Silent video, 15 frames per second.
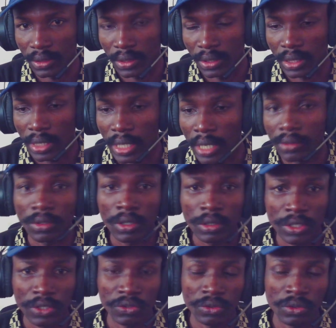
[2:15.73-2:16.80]
Now,
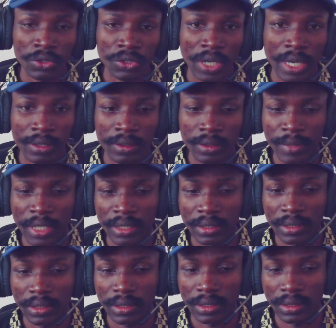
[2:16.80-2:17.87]
non-disclosure
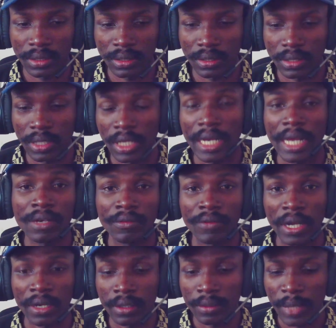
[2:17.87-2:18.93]
agreement is a kind of
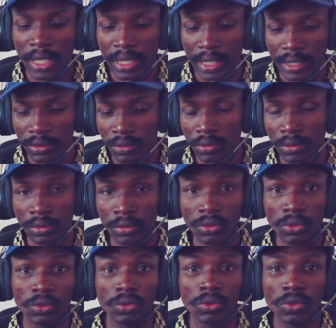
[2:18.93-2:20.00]
agreement that
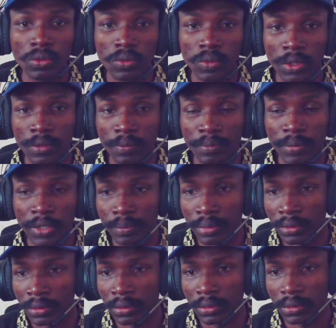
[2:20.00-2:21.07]
you do with
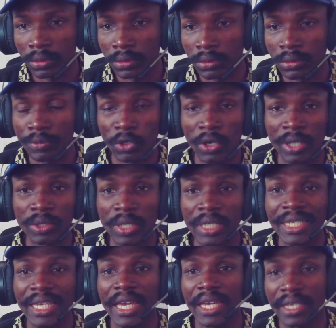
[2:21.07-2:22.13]
people whom you
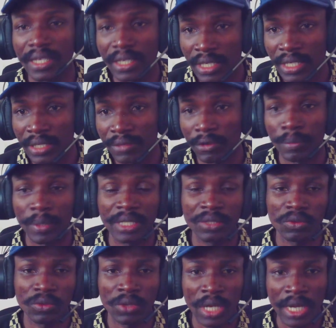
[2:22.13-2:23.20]
actually engage for a
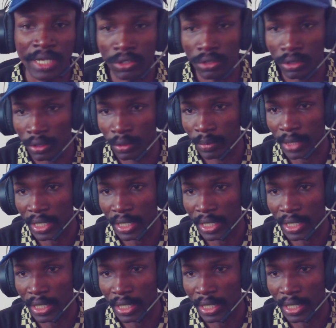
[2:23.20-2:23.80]
particular job.